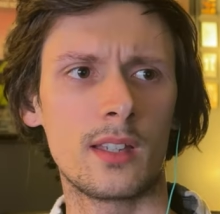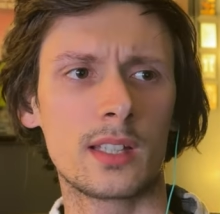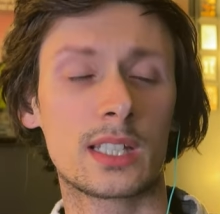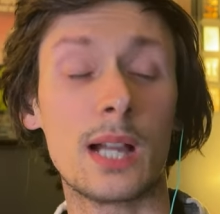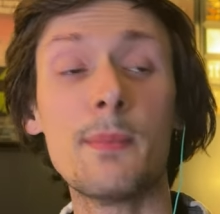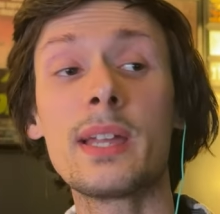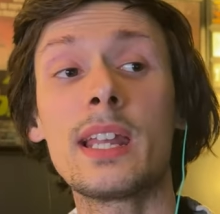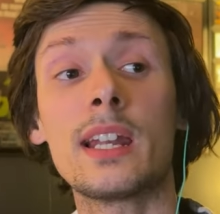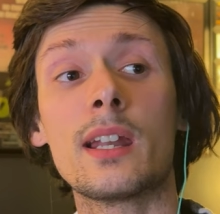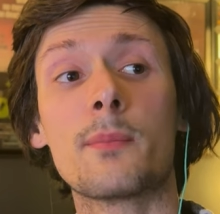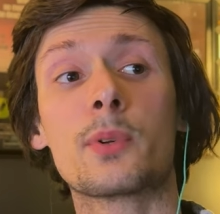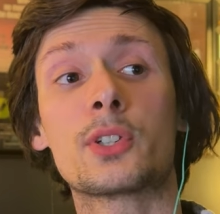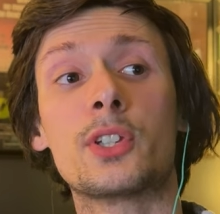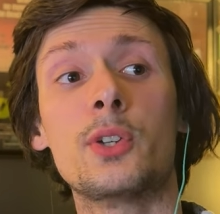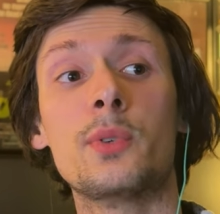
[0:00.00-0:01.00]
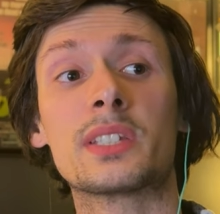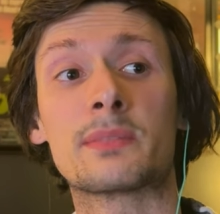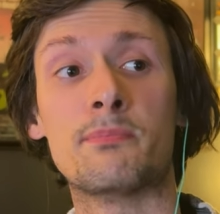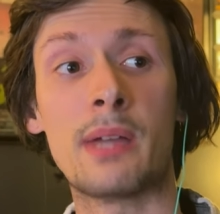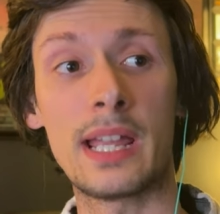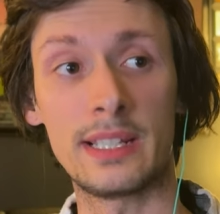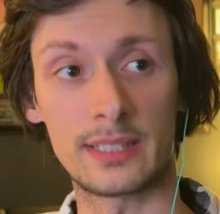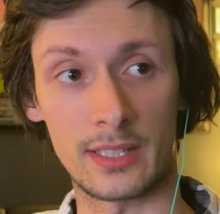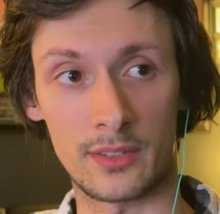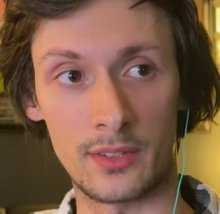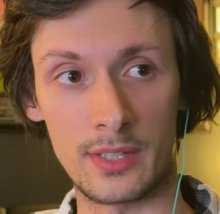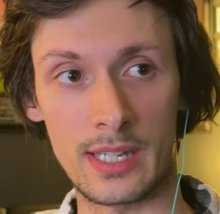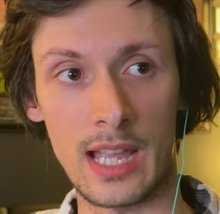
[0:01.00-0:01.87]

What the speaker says: Coming in at number 2 is Basically.